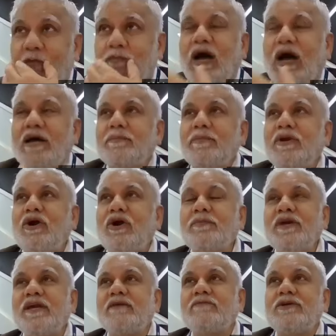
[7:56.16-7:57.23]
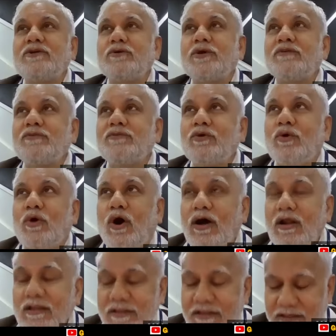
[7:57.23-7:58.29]
so I may not be able to give you
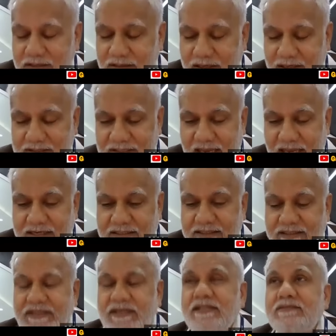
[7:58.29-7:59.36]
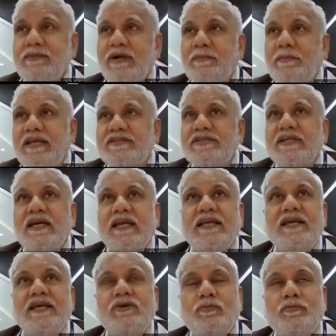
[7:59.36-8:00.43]
all the exact details, but
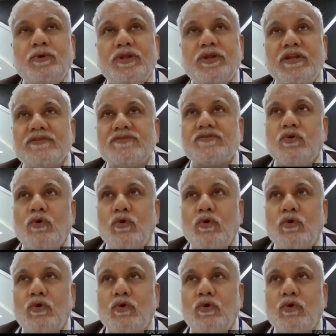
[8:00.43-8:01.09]
basically you put in a